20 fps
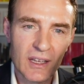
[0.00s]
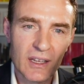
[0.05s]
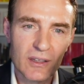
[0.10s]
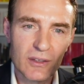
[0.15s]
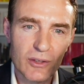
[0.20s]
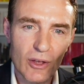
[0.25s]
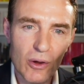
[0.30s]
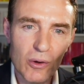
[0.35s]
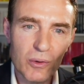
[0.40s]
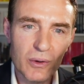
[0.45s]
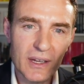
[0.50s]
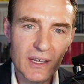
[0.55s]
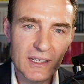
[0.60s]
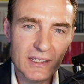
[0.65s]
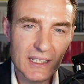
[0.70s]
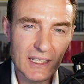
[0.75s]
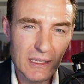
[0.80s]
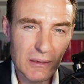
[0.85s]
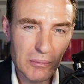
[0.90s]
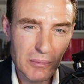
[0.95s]
though it
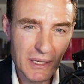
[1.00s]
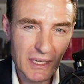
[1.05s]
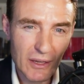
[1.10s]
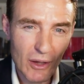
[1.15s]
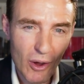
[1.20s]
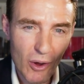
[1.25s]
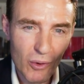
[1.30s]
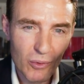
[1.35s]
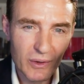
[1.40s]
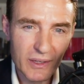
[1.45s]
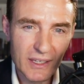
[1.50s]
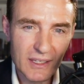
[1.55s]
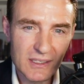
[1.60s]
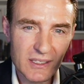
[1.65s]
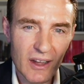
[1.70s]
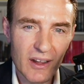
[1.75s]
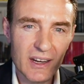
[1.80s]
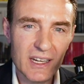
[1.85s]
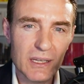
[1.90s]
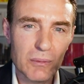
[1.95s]
can be only a
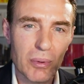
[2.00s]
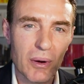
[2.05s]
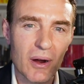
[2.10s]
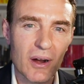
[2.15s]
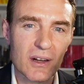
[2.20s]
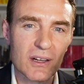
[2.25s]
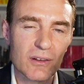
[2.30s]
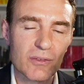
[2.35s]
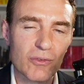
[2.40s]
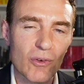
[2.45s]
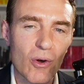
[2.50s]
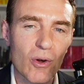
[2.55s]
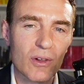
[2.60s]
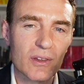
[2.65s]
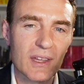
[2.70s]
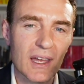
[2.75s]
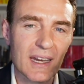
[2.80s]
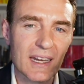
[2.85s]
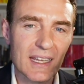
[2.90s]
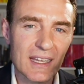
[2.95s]
tiny part of all
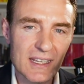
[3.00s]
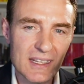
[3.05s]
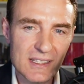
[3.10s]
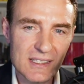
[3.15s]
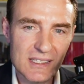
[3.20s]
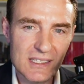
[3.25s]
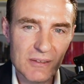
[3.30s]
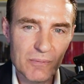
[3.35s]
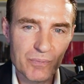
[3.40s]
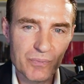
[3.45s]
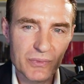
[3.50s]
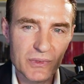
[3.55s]
that is.